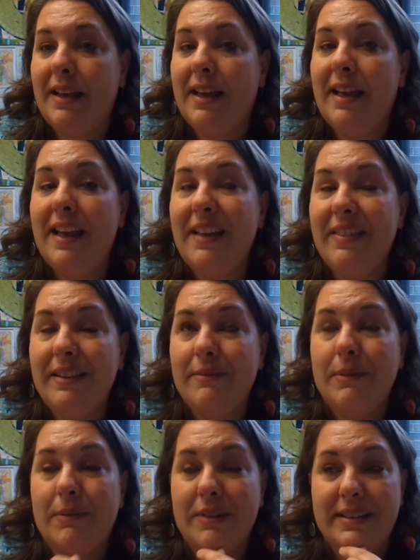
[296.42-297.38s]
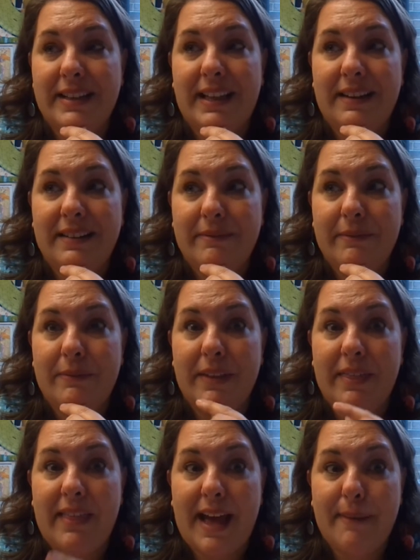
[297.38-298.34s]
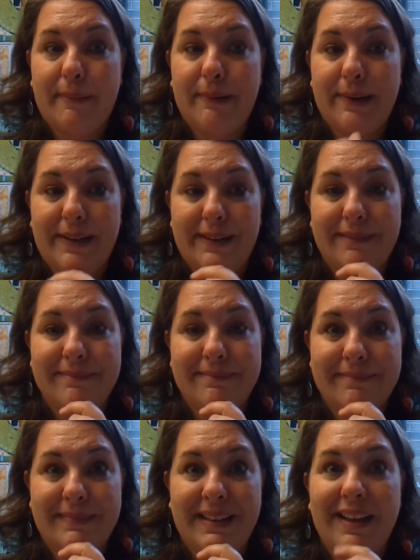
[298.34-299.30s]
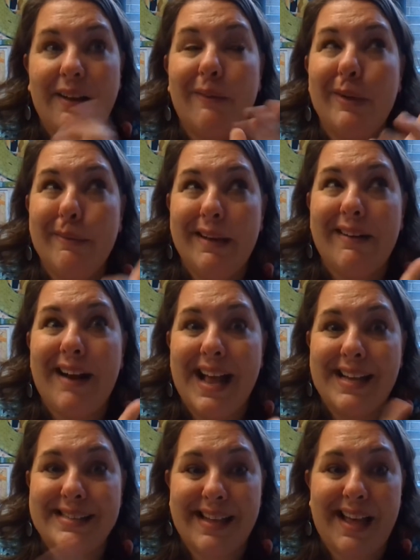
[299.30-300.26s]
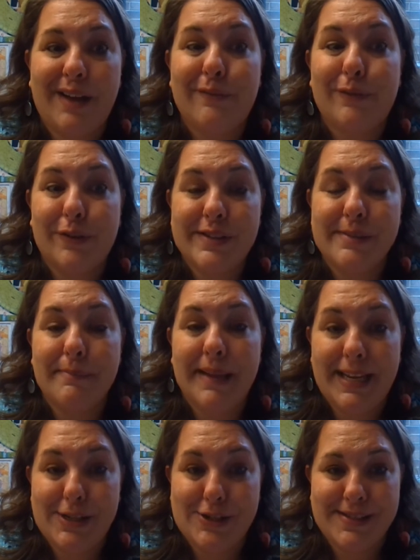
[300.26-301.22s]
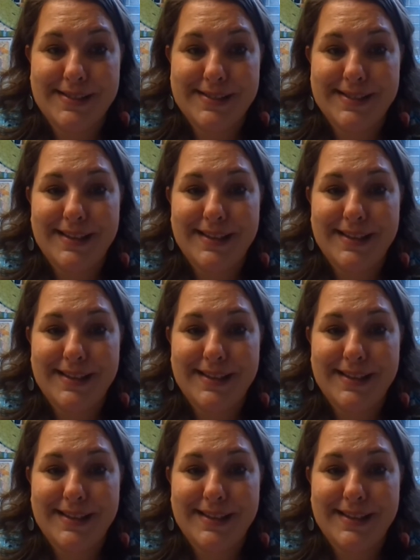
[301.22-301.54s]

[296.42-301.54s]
And then when we're done with that prayer, we better ask God for some patience